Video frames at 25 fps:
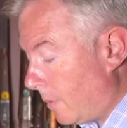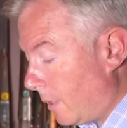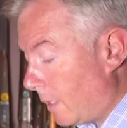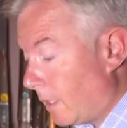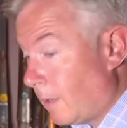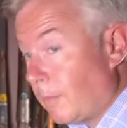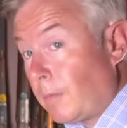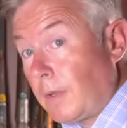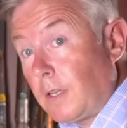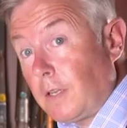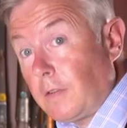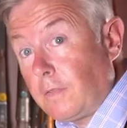been
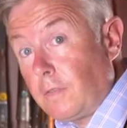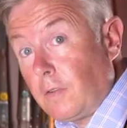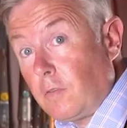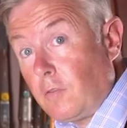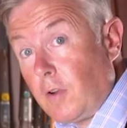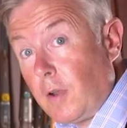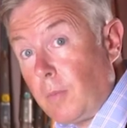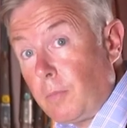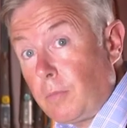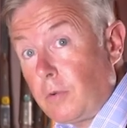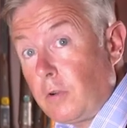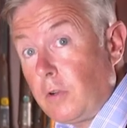submitted for
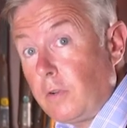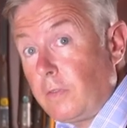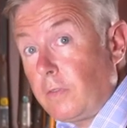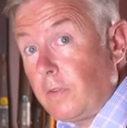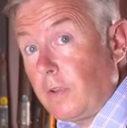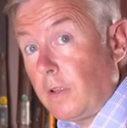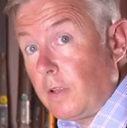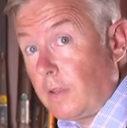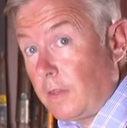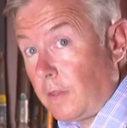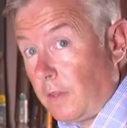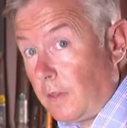
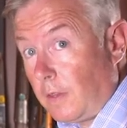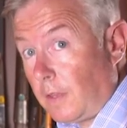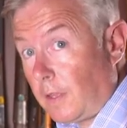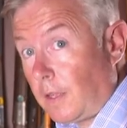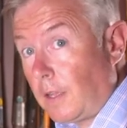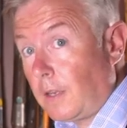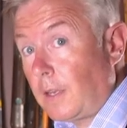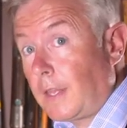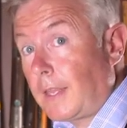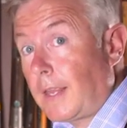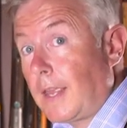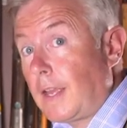reproof, then the
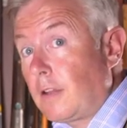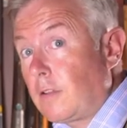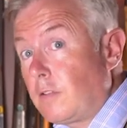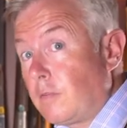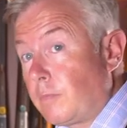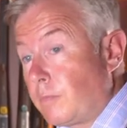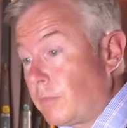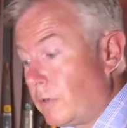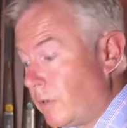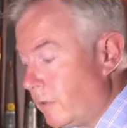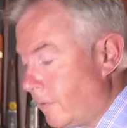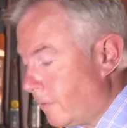gun is out
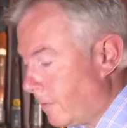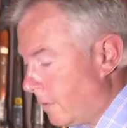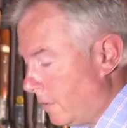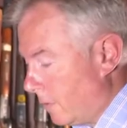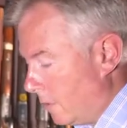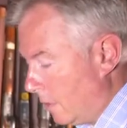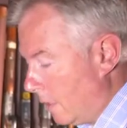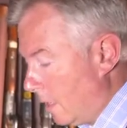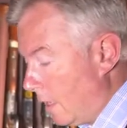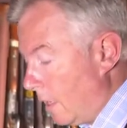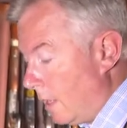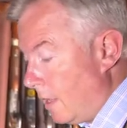of proof
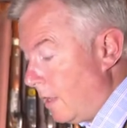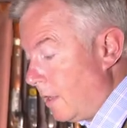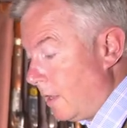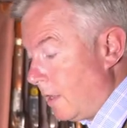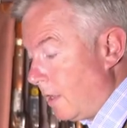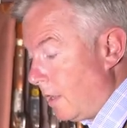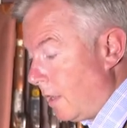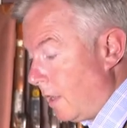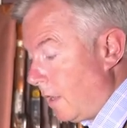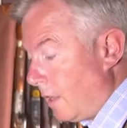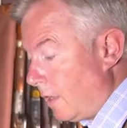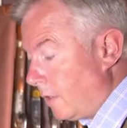
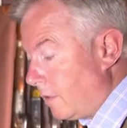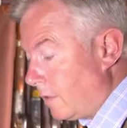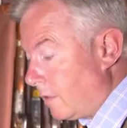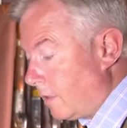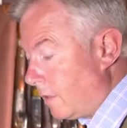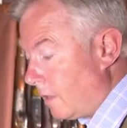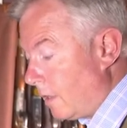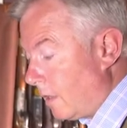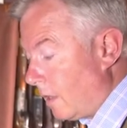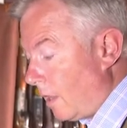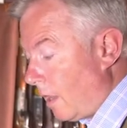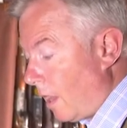and
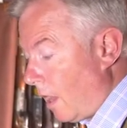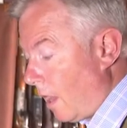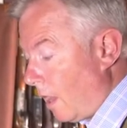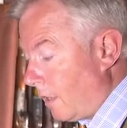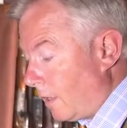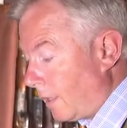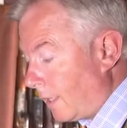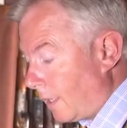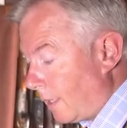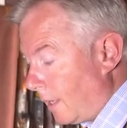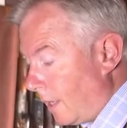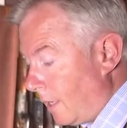
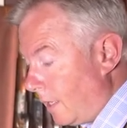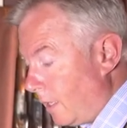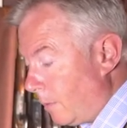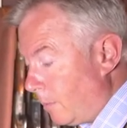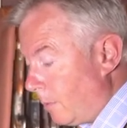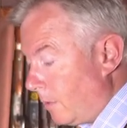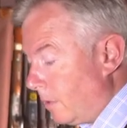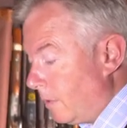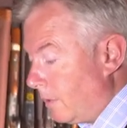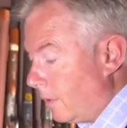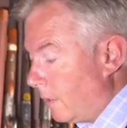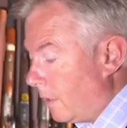
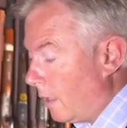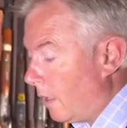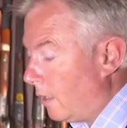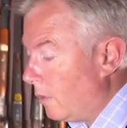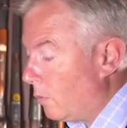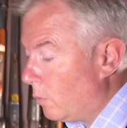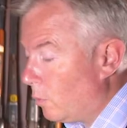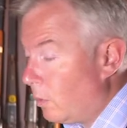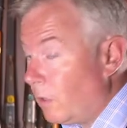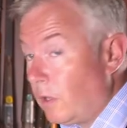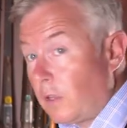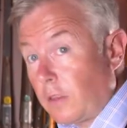unsaleable
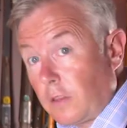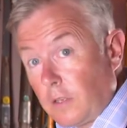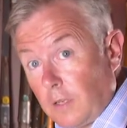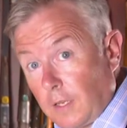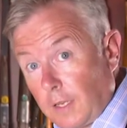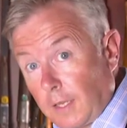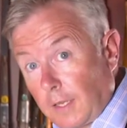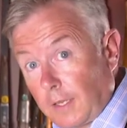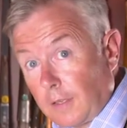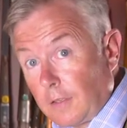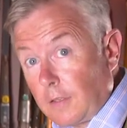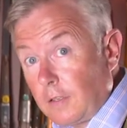and
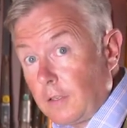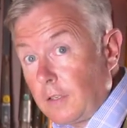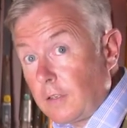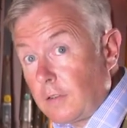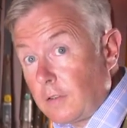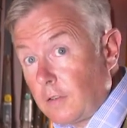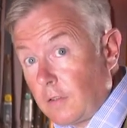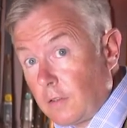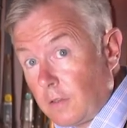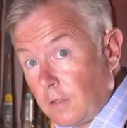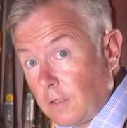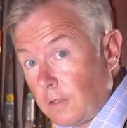worthless
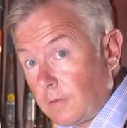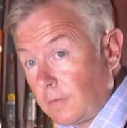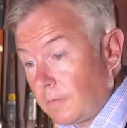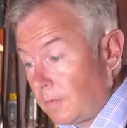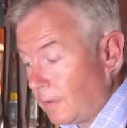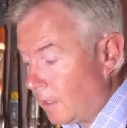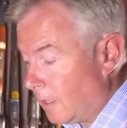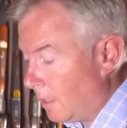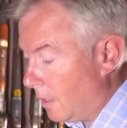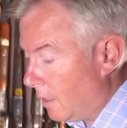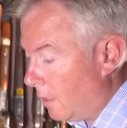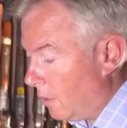until the
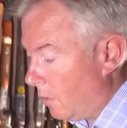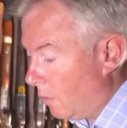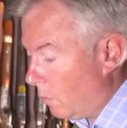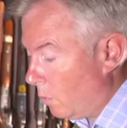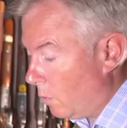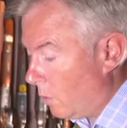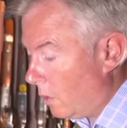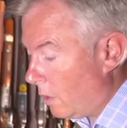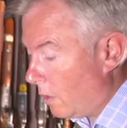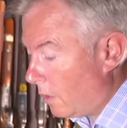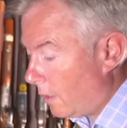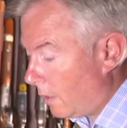
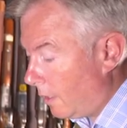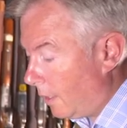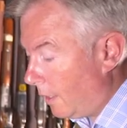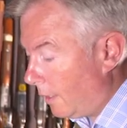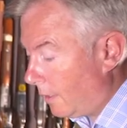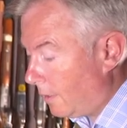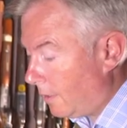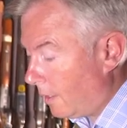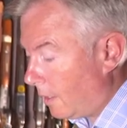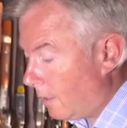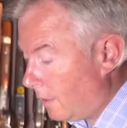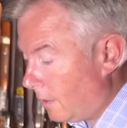work
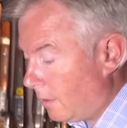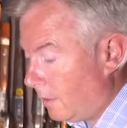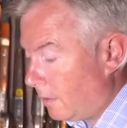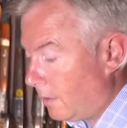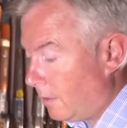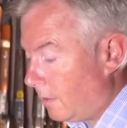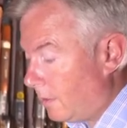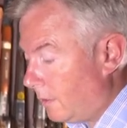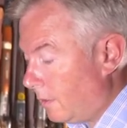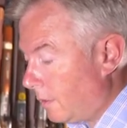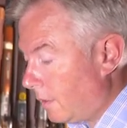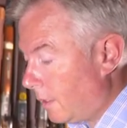is done
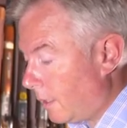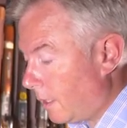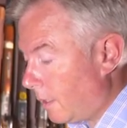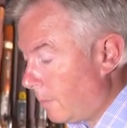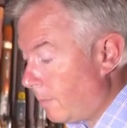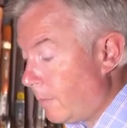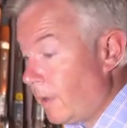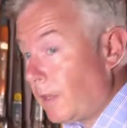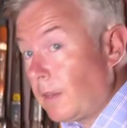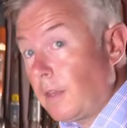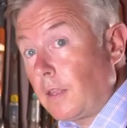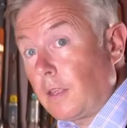to
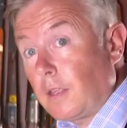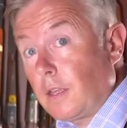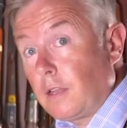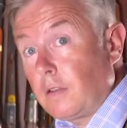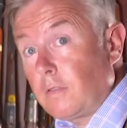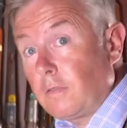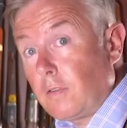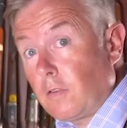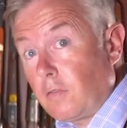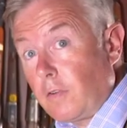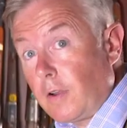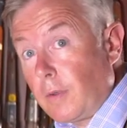submit the
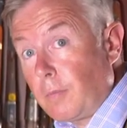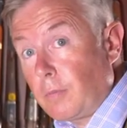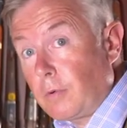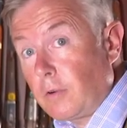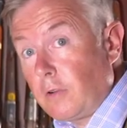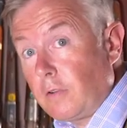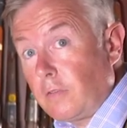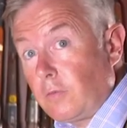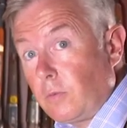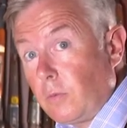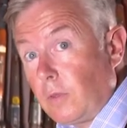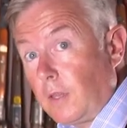gun for
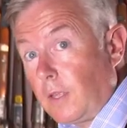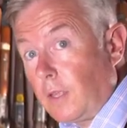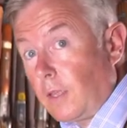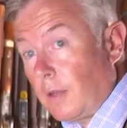reproof with the